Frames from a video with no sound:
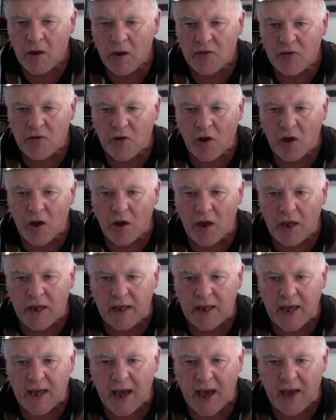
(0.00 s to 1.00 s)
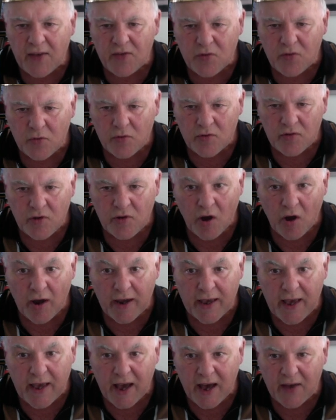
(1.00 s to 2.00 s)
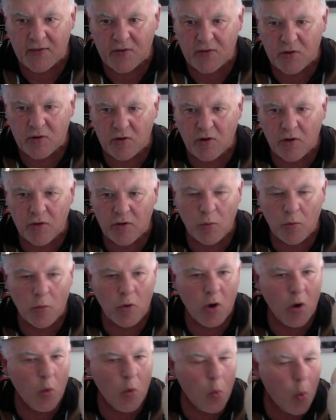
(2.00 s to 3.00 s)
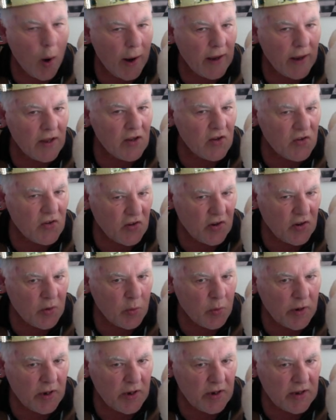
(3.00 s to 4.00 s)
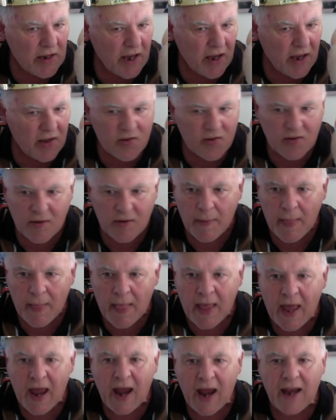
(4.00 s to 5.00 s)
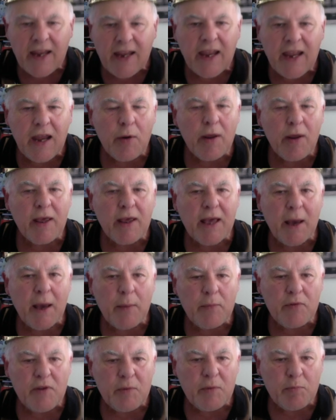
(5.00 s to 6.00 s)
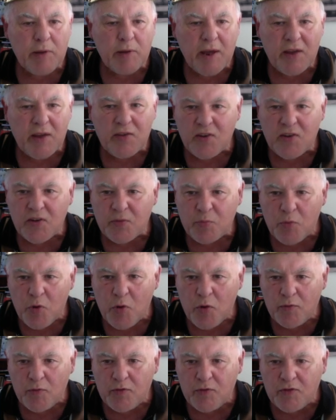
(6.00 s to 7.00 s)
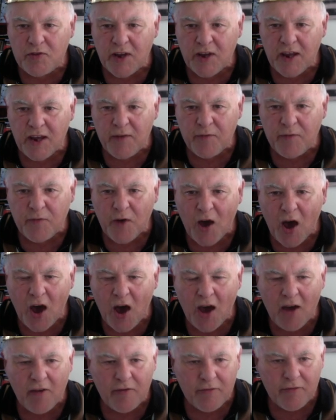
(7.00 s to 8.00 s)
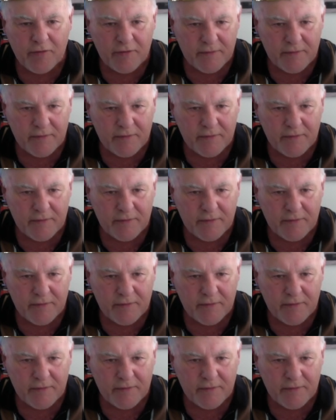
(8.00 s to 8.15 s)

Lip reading: So he castled. So I castled, and I thought, well, I'll wait and see what he does. And here he comes. He plays this move, d5.